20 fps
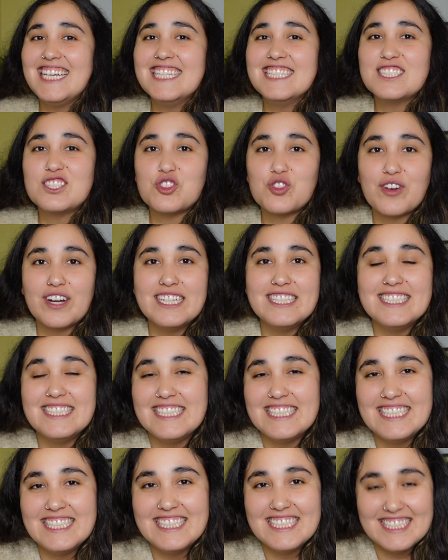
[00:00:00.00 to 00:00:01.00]
is trying to
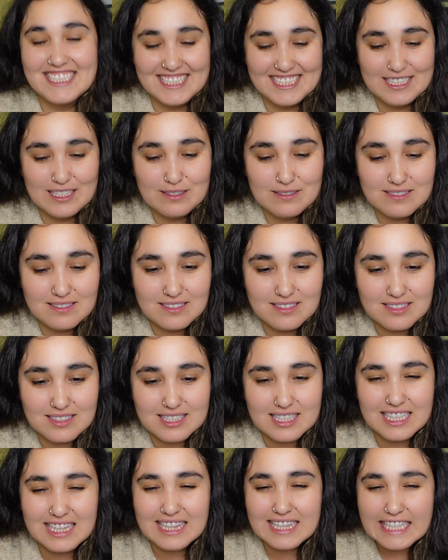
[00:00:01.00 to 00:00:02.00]
eat
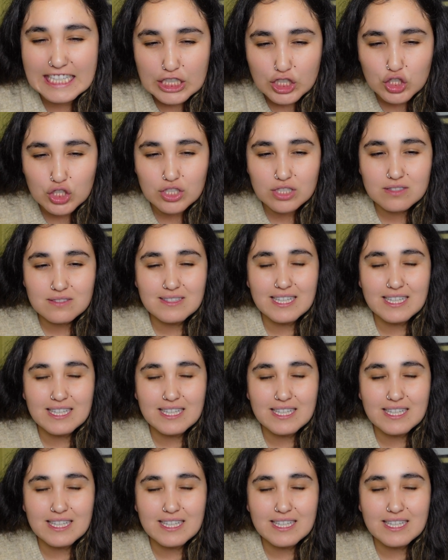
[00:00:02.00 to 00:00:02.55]
cleaner,